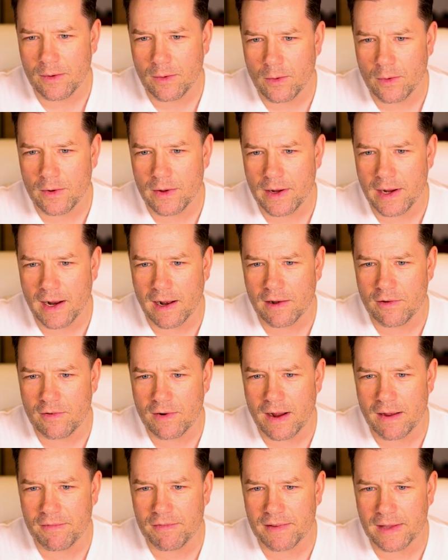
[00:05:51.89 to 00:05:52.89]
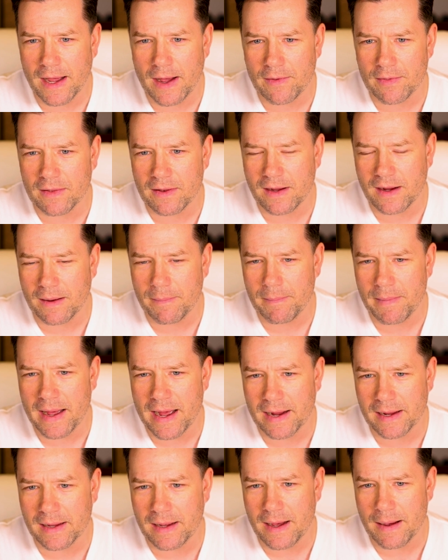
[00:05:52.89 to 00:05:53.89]
or you got to drive south and come
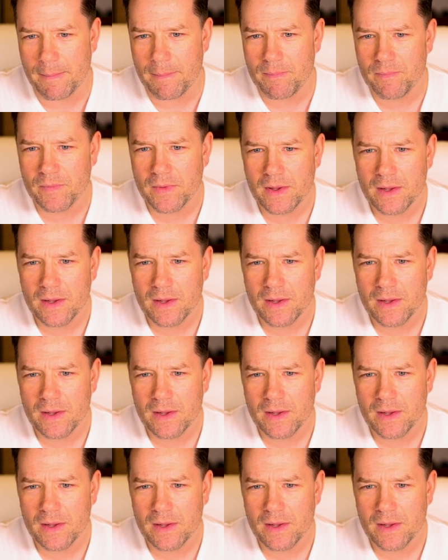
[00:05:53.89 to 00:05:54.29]
back up.